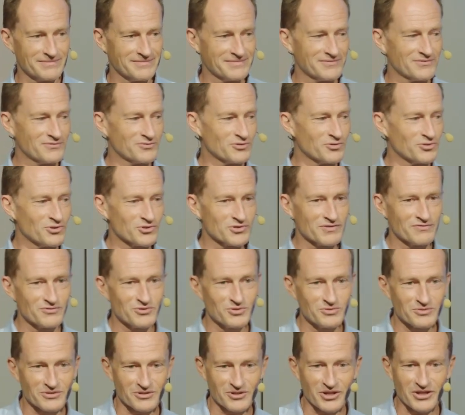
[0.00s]
for those of
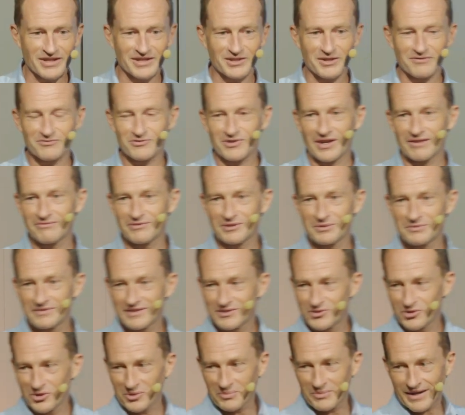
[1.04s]
you who are lucky enough to have a Louis
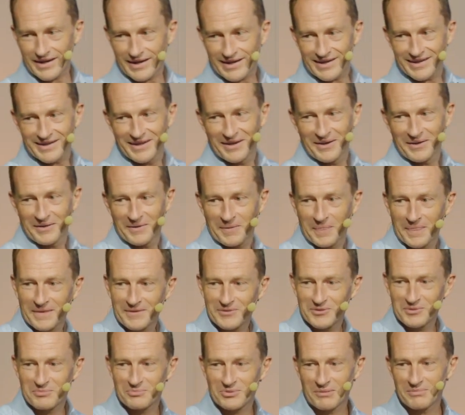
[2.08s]
Vuitton bag,
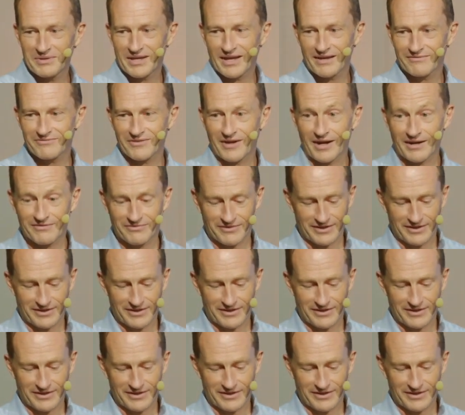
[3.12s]
you probably have Agfa